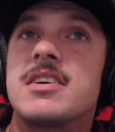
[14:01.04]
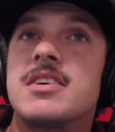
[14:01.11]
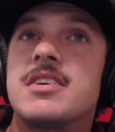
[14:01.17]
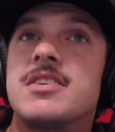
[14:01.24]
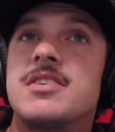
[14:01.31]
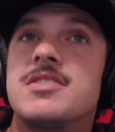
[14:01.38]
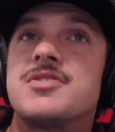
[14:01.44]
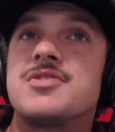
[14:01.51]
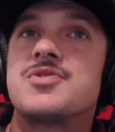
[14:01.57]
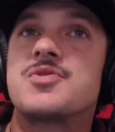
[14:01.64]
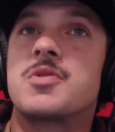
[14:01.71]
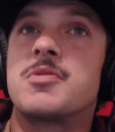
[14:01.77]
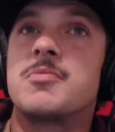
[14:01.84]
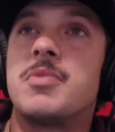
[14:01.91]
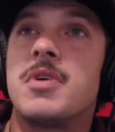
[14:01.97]

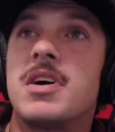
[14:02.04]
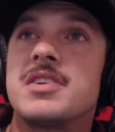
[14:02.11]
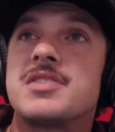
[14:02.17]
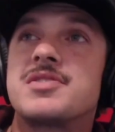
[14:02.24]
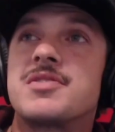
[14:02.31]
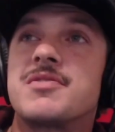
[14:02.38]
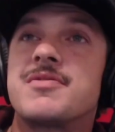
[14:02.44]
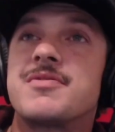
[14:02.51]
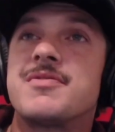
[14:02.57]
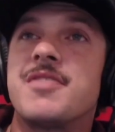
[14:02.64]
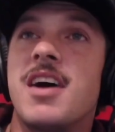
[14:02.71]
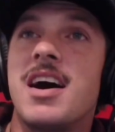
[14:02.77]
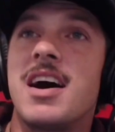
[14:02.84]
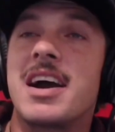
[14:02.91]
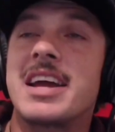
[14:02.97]
short putts are
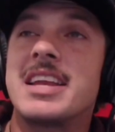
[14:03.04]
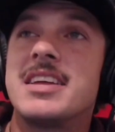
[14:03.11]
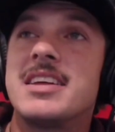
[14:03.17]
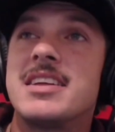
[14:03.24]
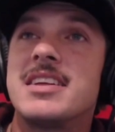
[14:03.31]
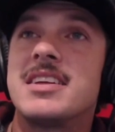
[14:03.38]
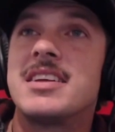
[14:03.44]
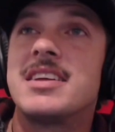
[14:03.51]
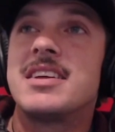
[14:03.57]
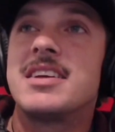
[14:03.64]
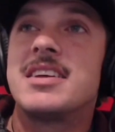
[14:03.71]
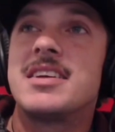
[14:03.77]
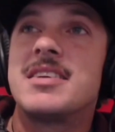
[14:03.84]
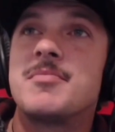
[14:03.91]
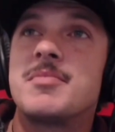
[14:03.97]
fine
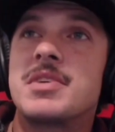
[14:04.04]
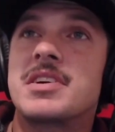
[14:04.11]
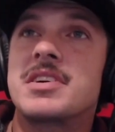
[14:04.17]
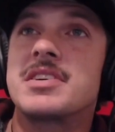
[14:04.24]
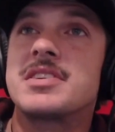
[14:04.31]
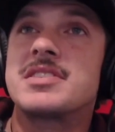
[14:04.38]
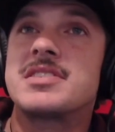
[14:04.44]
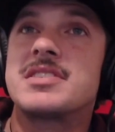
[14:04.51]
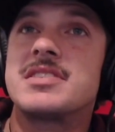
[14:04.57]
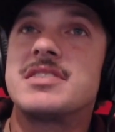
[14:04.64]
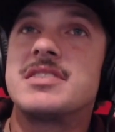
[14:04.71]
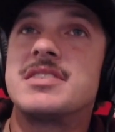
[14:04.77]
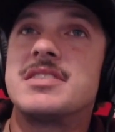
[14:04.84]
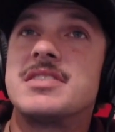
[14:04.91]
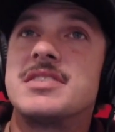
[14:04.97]
because
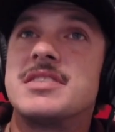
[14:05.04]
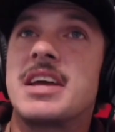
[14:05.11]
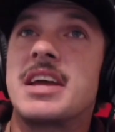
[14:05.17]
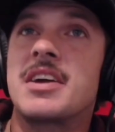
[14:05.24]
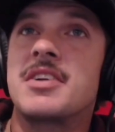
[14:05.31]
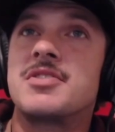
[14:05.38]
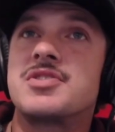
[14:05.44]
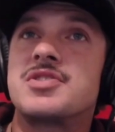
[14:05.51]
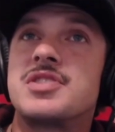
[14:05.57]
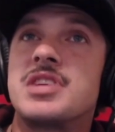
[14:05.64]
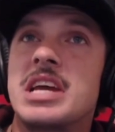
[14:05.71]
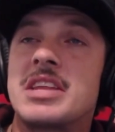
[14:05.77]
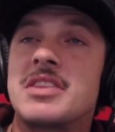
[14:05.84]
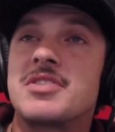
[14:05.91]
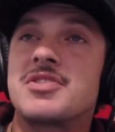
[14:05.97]
they
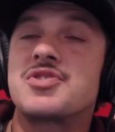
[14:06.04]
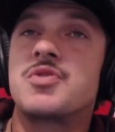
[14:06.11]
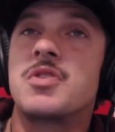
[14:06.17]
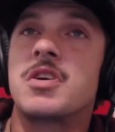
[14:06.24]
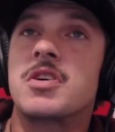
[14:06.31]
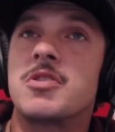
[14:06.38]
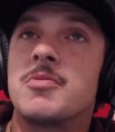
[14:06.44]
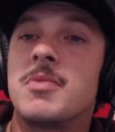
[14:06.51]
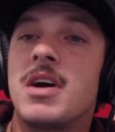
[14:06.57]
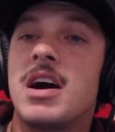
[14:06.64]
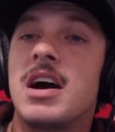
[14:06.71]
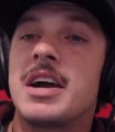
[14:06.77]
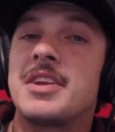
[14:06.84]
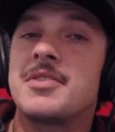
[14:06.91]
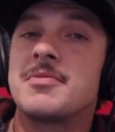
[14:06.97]
understand the struggle
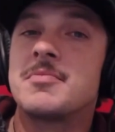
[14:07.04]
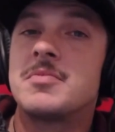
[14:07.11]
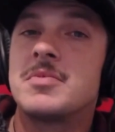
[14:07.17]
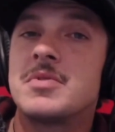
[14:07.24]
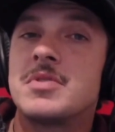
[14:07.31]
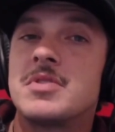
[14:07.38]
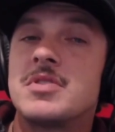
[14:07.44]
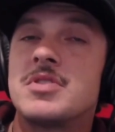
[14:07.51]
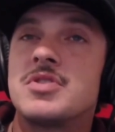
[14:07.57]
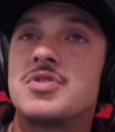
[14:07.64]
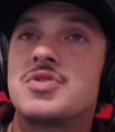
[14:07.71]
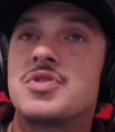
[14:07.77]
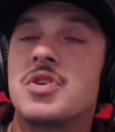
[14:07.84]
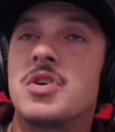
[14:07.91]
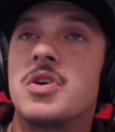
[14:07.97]
behind them.
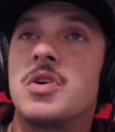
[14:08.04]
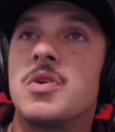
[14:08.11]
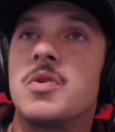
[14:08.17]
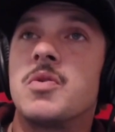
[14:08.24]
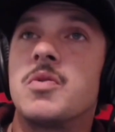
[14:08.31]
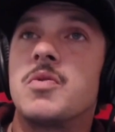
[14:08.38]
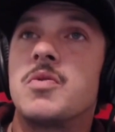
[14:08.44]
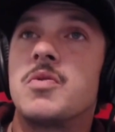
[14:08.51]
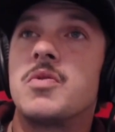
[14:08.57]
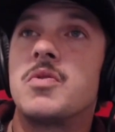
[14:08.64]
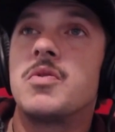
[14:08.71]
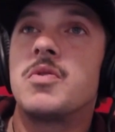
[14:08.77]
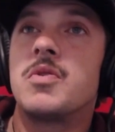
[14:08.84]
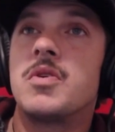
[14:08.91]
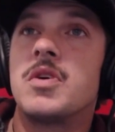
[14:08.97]
So
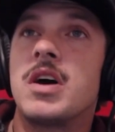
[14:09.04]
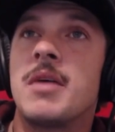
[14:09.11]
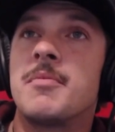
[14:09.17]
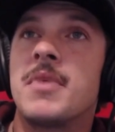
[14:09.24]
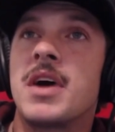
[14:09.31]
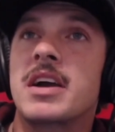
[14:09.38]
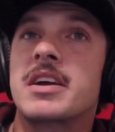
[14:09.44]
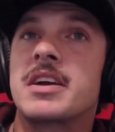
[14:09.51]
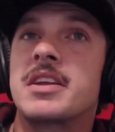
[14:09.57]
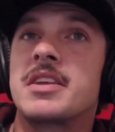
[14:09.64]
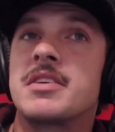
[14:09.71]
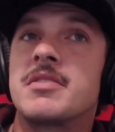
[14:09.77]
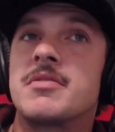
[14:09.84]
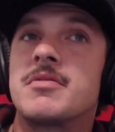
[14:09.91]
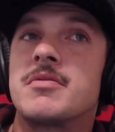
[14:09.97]
I'm not going
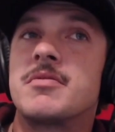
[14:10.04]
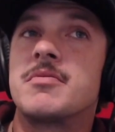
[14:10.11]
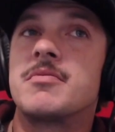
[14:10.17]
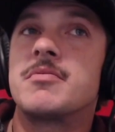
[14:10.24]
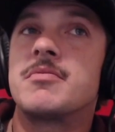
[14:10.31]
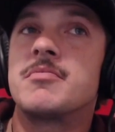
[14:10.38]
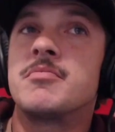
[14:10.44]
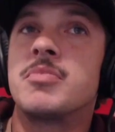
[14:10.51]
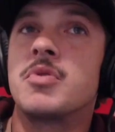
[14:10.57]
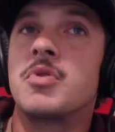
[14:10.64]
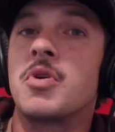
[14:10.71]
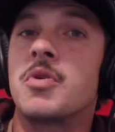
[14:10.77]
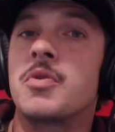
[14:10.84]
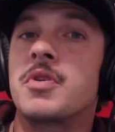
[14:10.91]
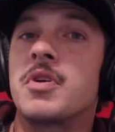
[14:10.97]
to
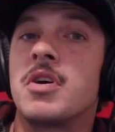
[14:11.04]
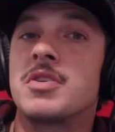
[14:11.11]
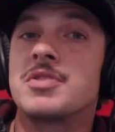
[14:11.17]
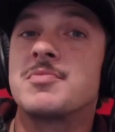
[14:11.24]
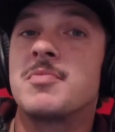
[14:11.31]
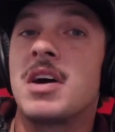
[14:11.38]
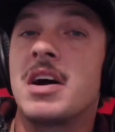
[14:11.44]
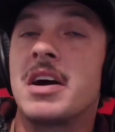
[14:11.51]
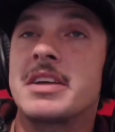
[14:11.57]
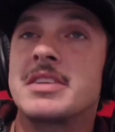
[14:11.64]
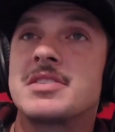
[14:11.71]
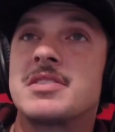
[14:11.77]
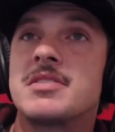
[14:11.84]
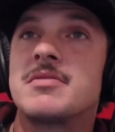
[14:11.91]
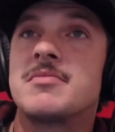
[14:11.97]
blow y'all's minds.
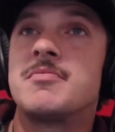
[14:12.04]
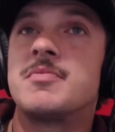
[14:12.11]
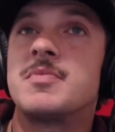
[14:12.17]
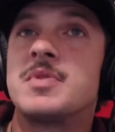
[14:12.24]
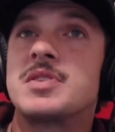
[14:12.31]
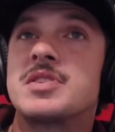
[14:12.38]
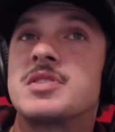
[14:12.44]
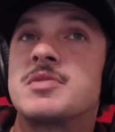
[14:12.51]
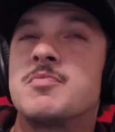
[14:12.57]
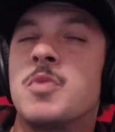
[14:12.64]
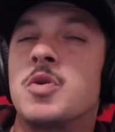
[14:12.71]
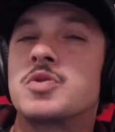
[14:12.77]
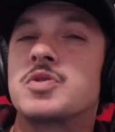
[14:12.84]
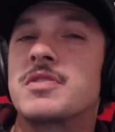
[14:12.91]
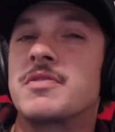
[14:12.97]
This is
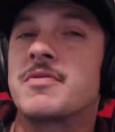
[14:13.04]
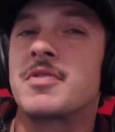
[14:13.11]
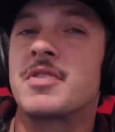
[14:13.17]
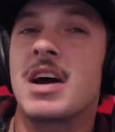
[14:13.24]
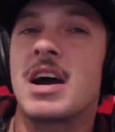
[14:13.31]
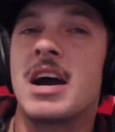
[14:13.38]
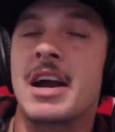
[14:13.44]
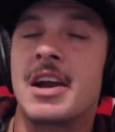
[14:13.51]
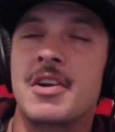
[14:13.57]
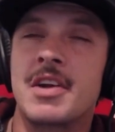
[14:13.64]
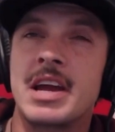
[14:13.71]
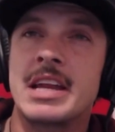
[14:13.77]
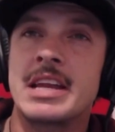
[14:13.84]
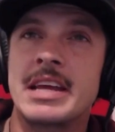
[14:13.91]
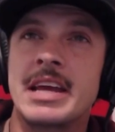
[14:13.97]
mostly for the higher
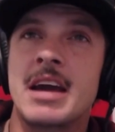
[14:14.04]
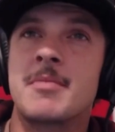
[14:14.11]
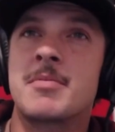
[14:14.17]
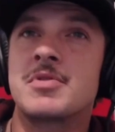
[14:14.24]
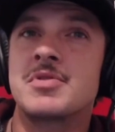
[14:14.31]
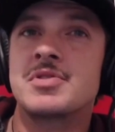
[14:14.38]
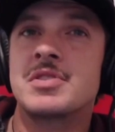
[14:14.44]
handicappers